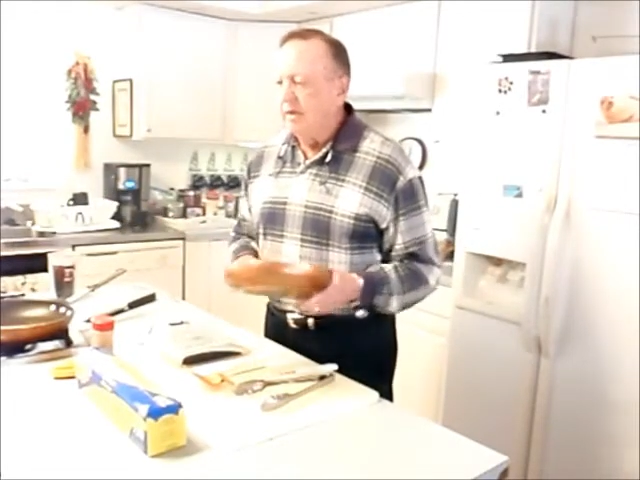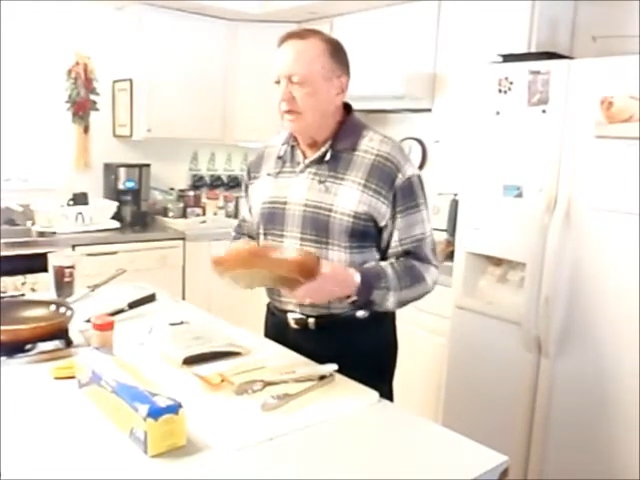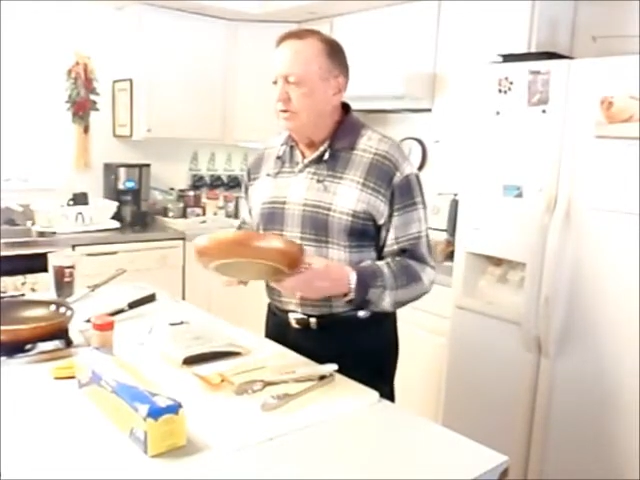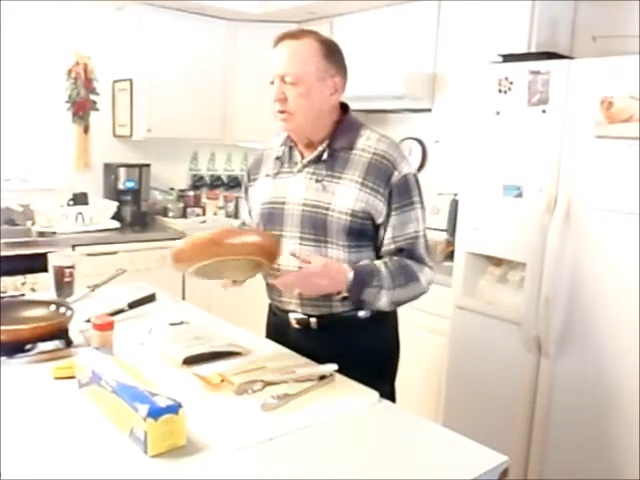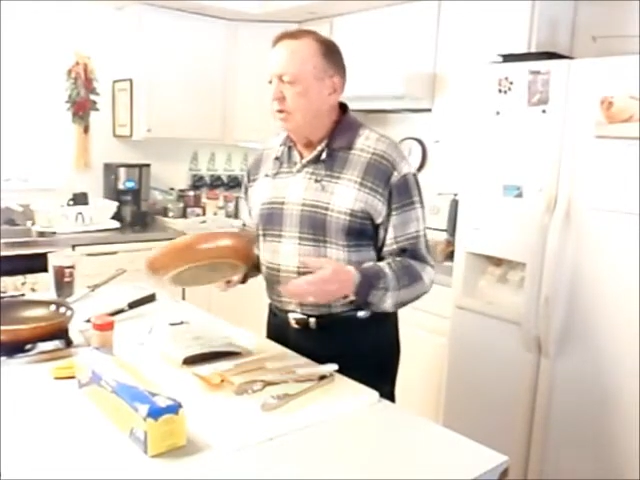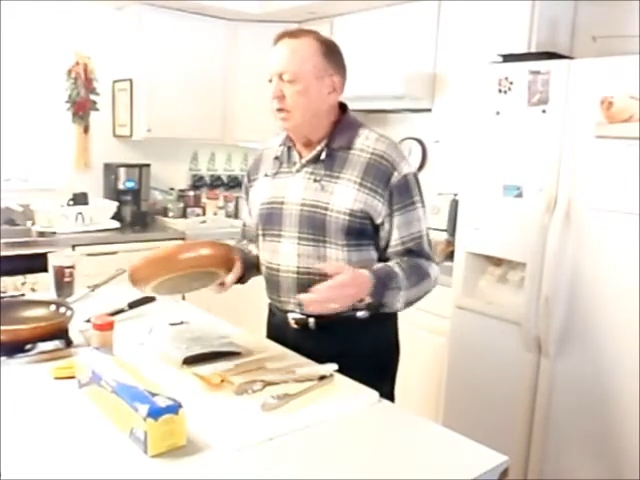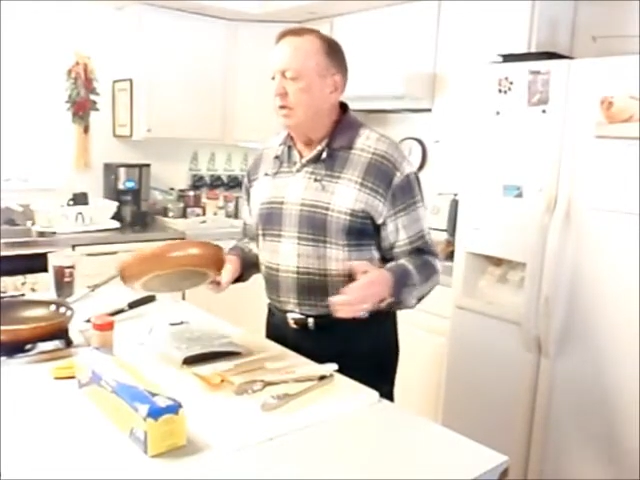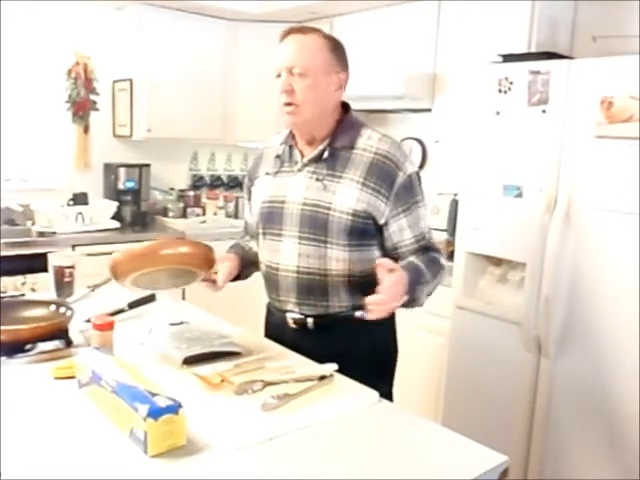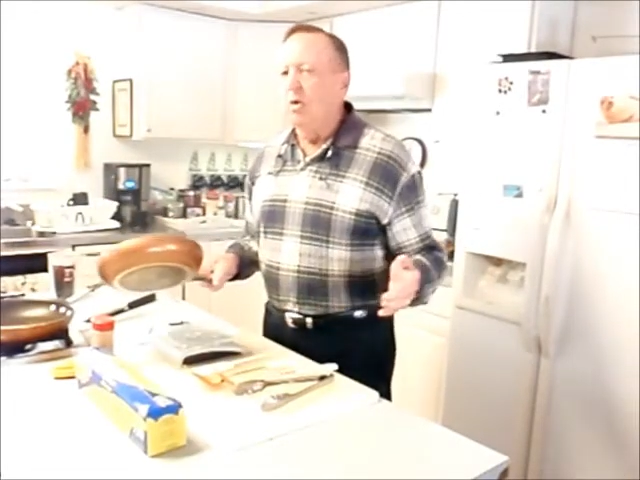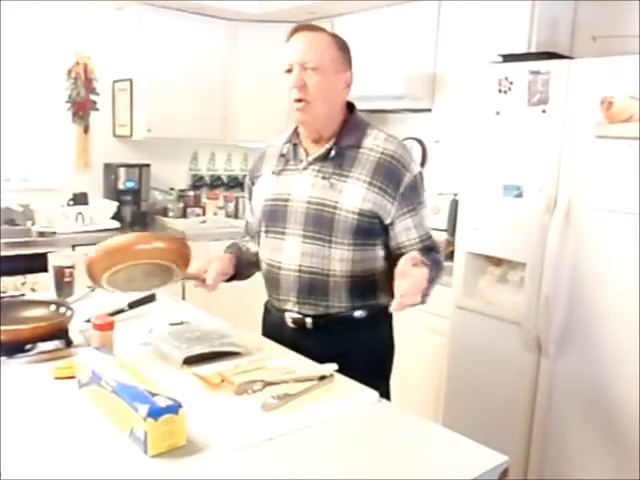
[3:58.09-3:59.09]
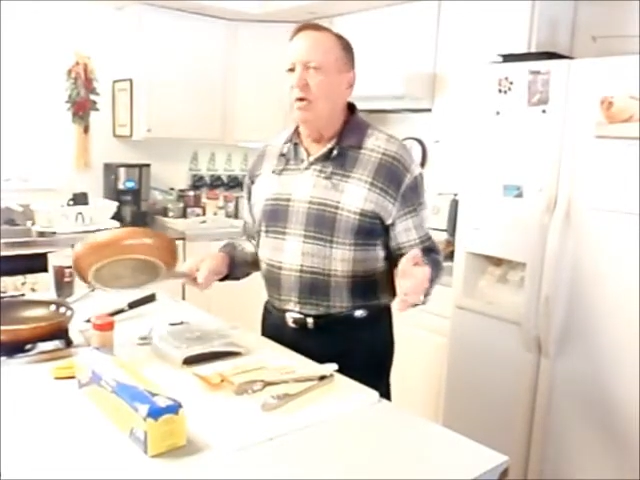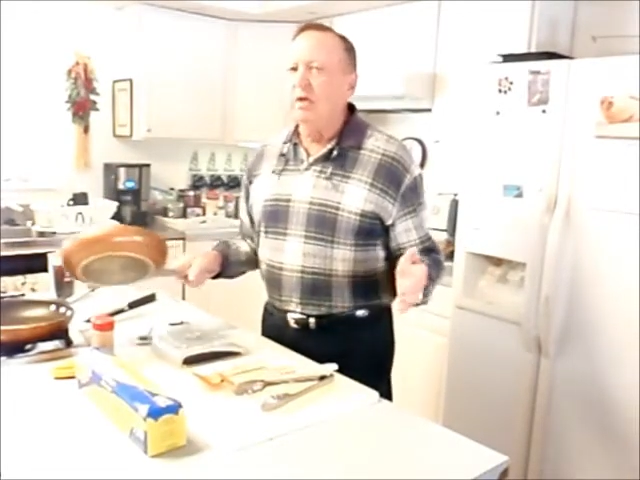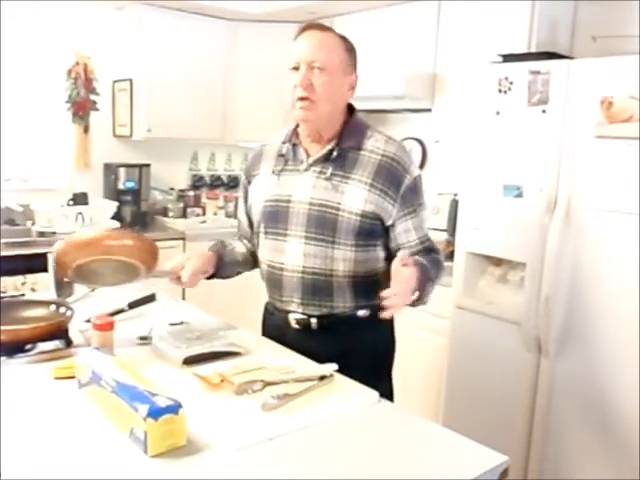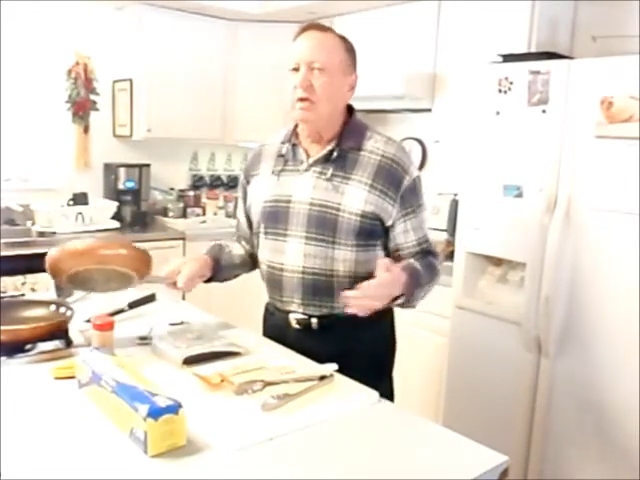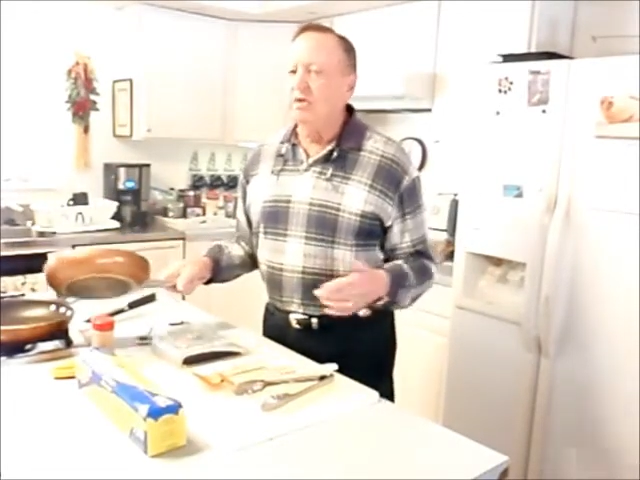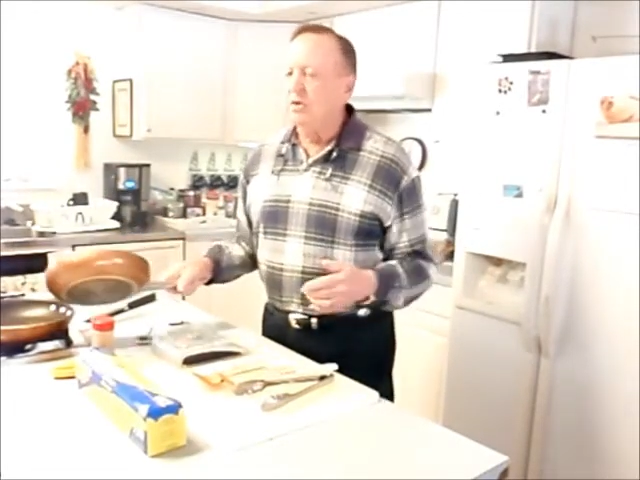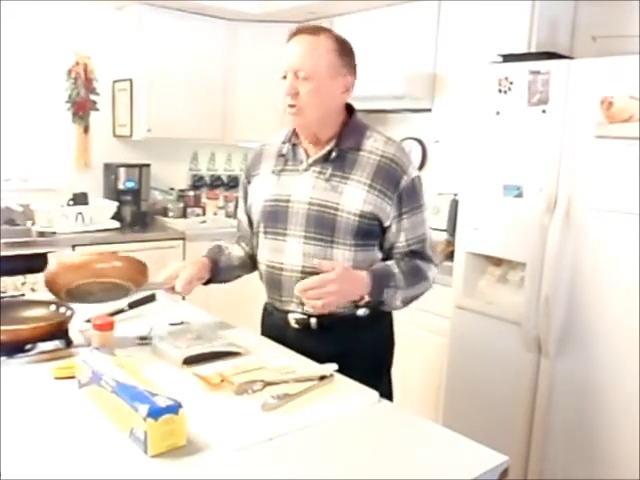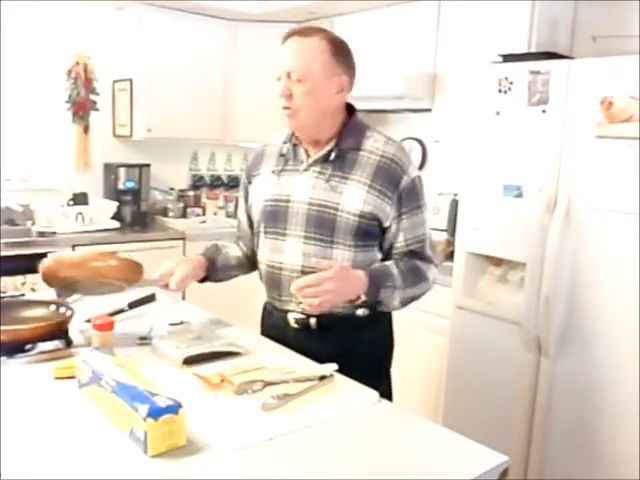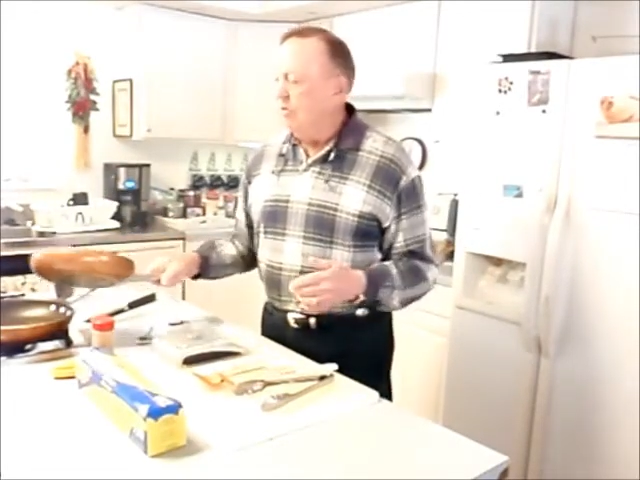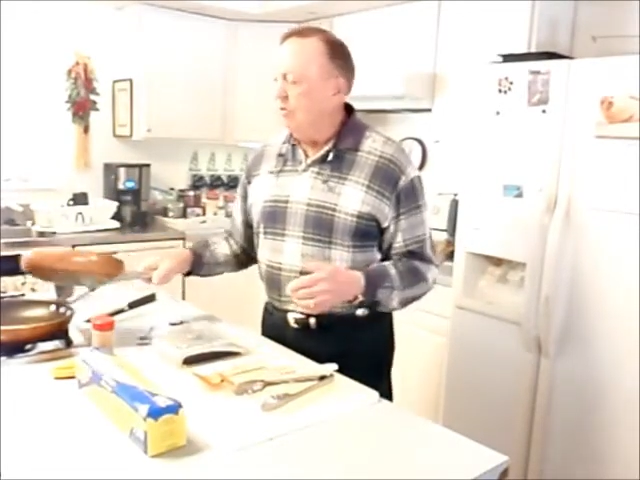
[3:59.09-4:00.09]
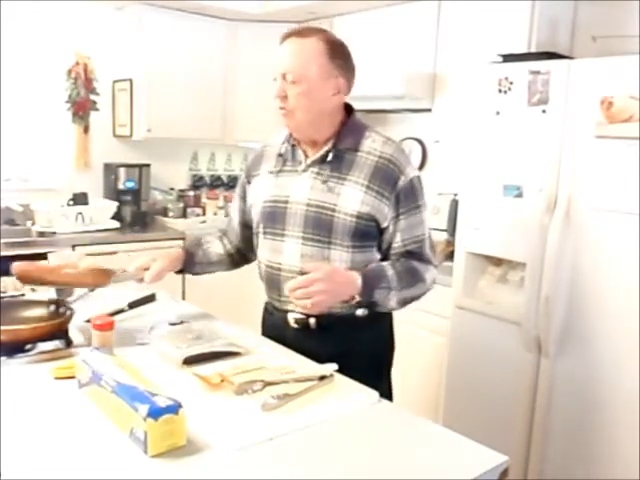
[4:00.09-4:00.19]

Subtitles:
As you get going in the kitchen, you're going to